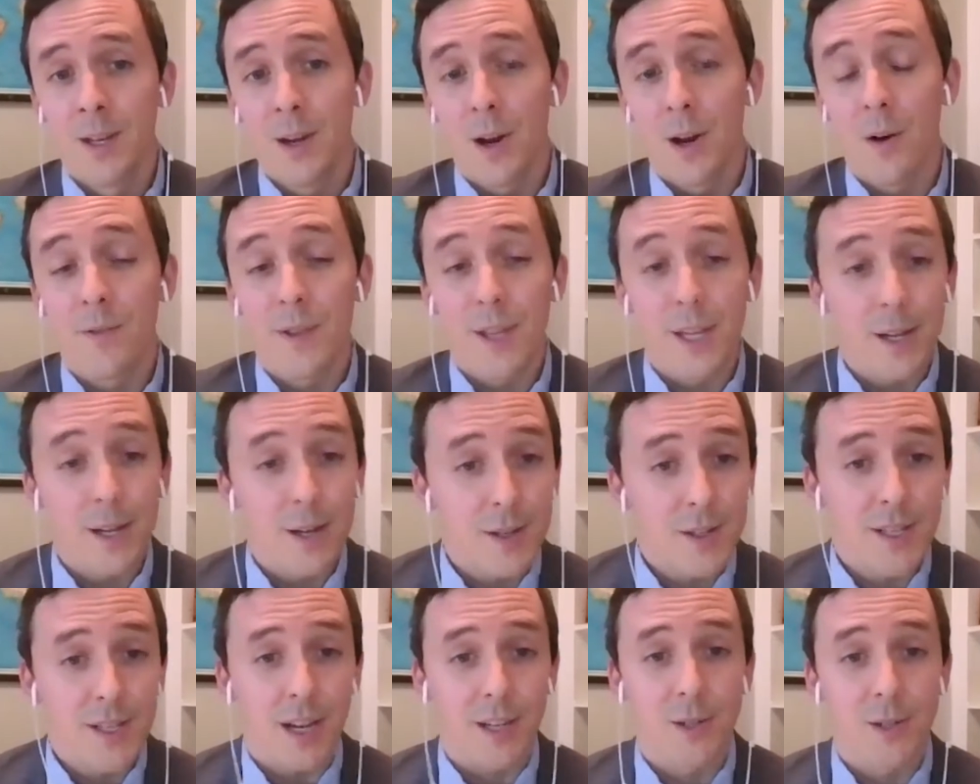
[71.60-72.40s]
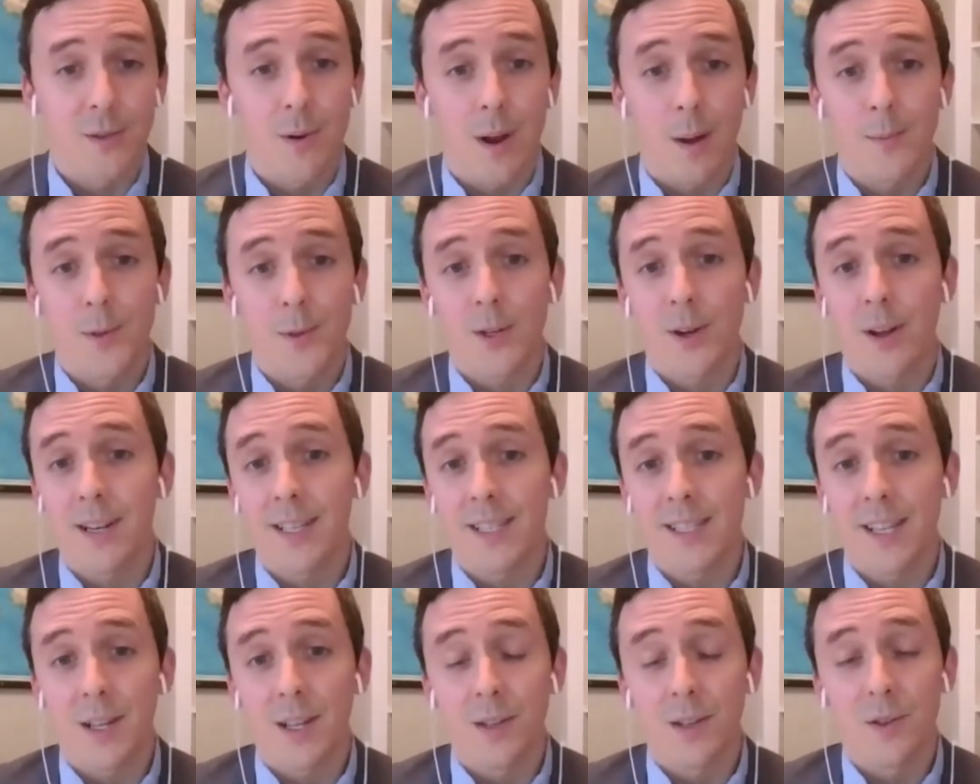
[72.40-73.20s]
Over the years, Dr. Ramcharan
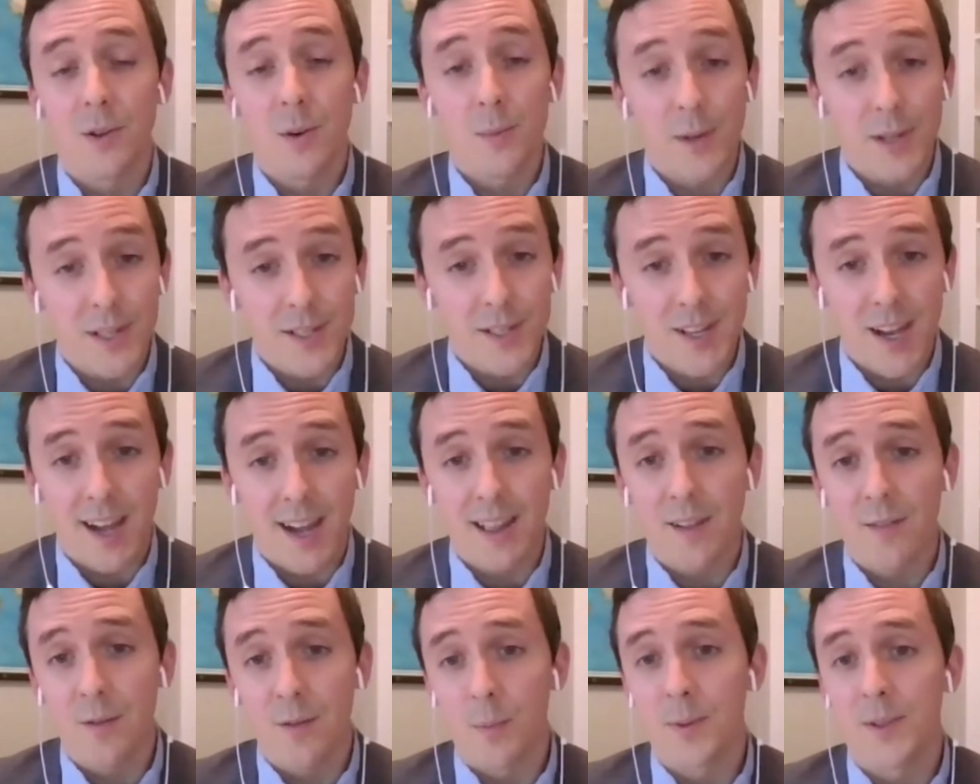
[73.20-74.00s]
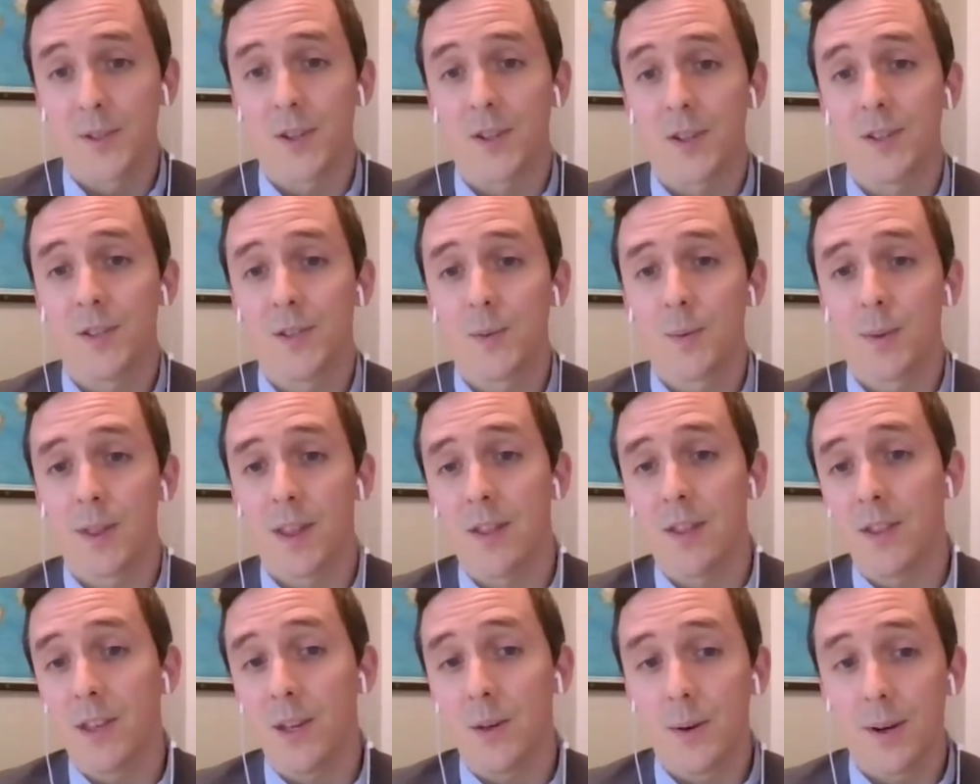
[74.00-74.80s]
has held numerous high-level positions
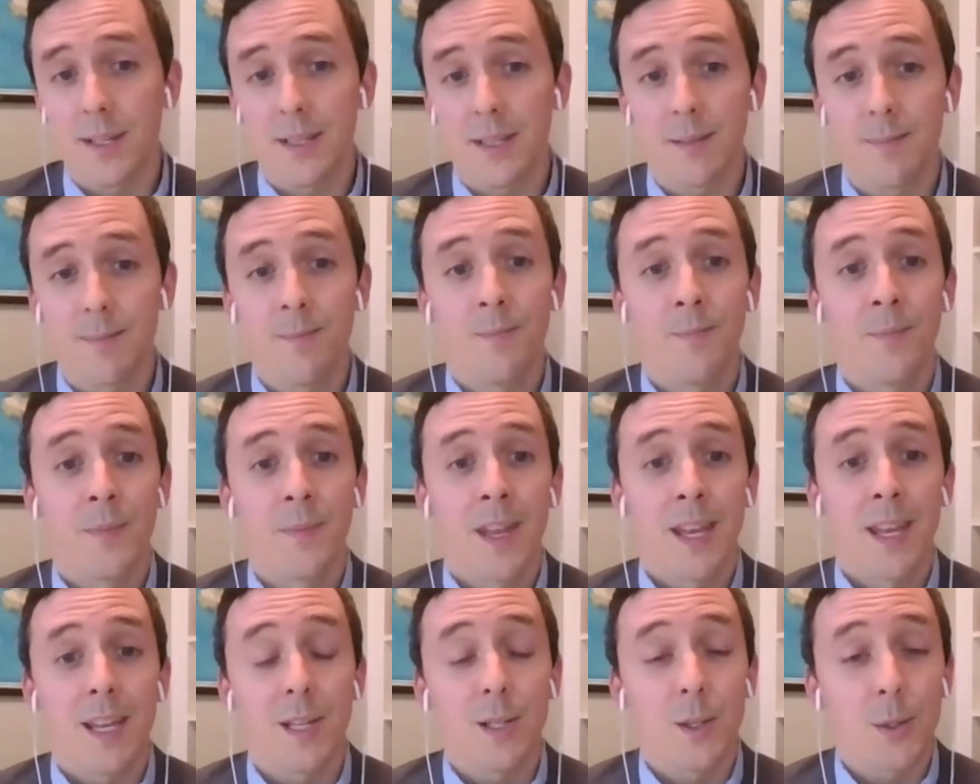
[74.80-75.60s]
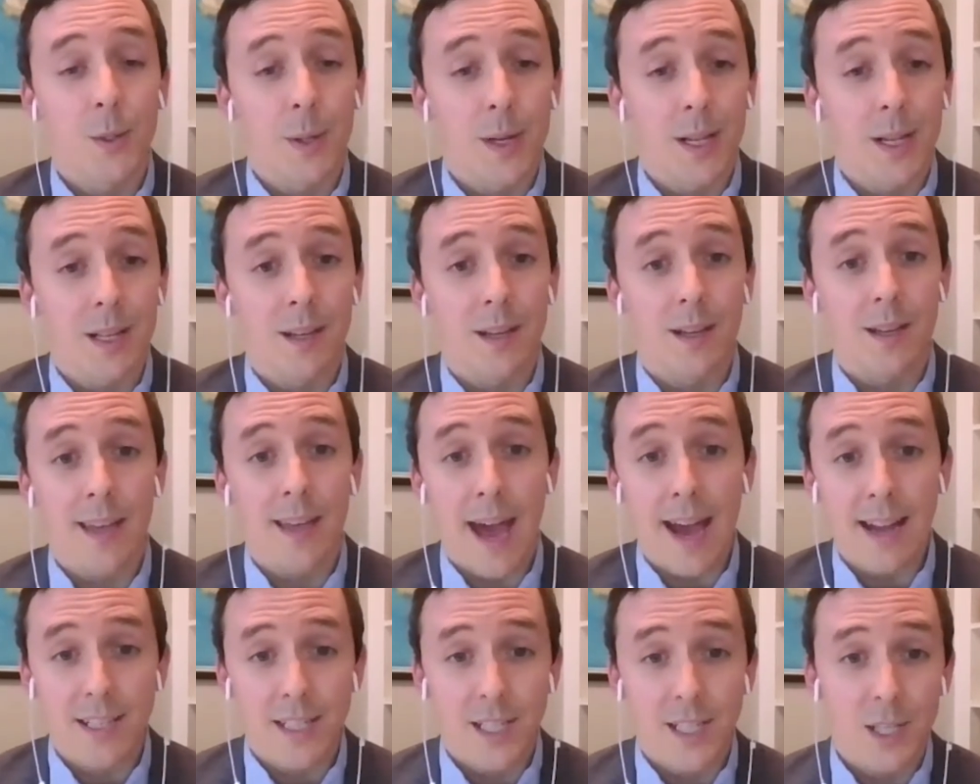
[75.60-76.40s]
within the UN, including
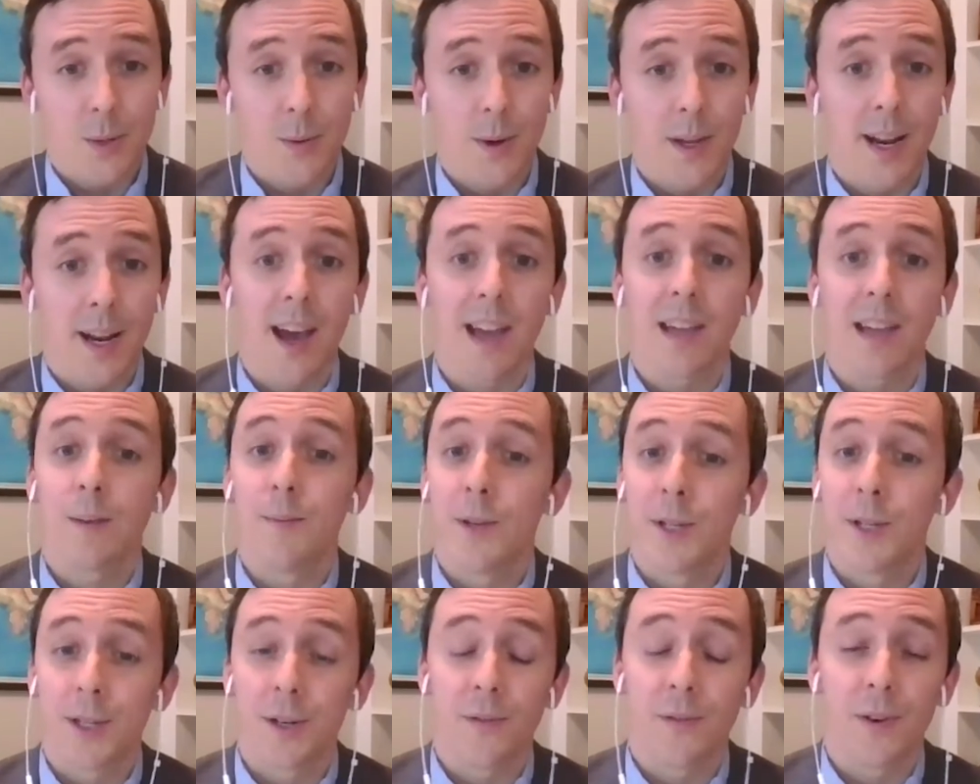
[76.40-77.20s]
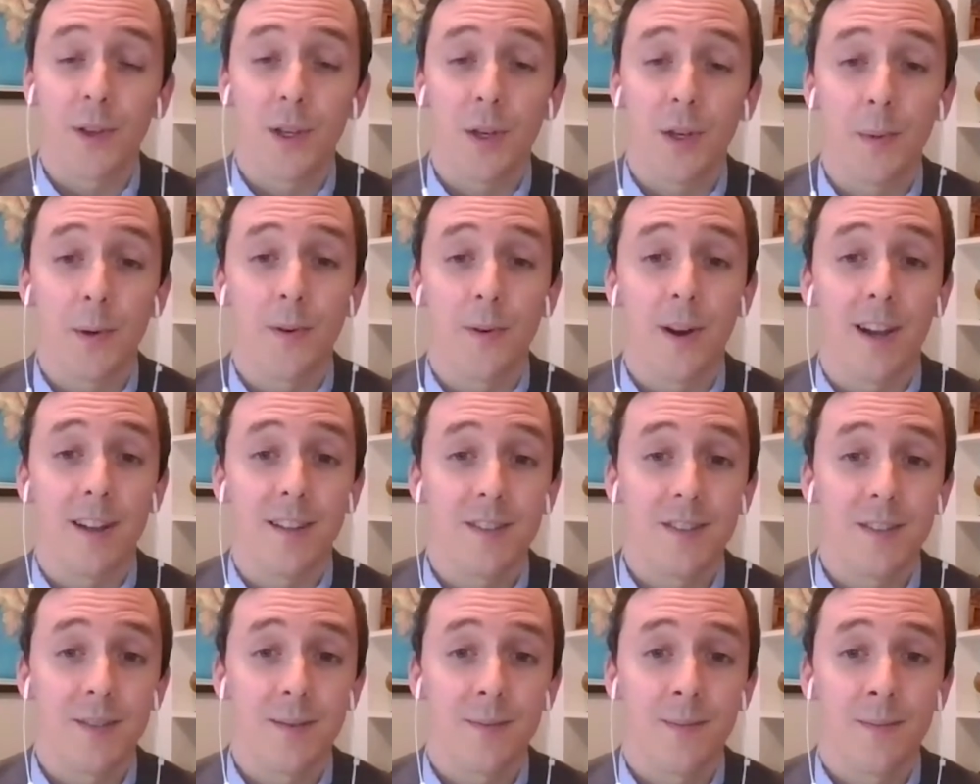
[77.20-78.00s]
acting UN High Commissioner for Human
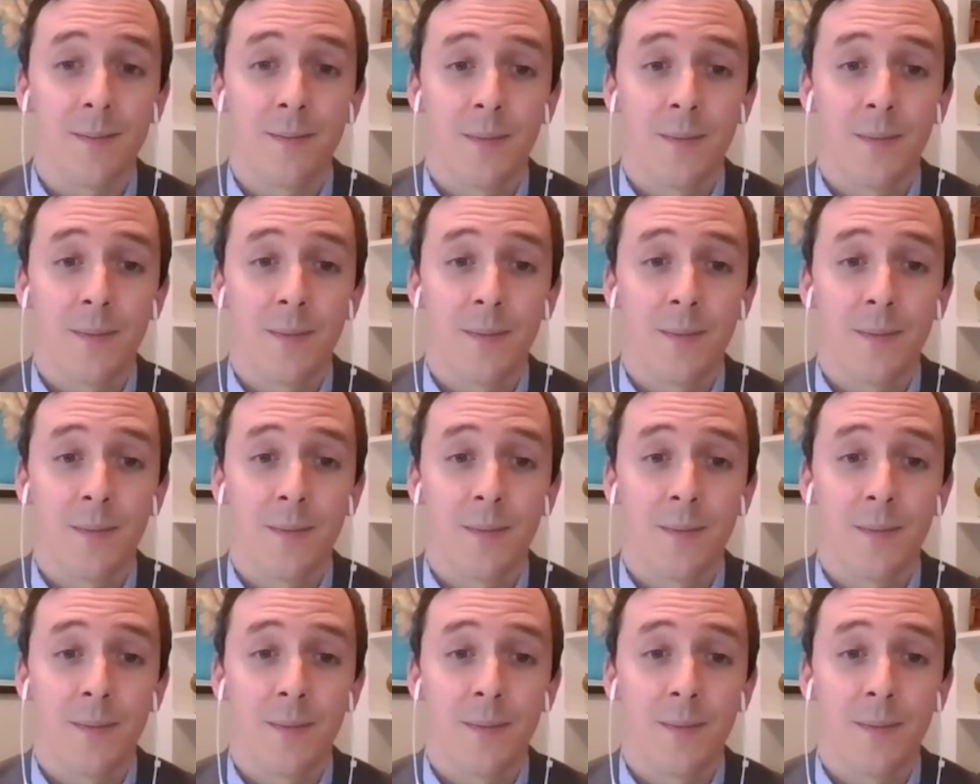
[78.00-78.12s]
Rights.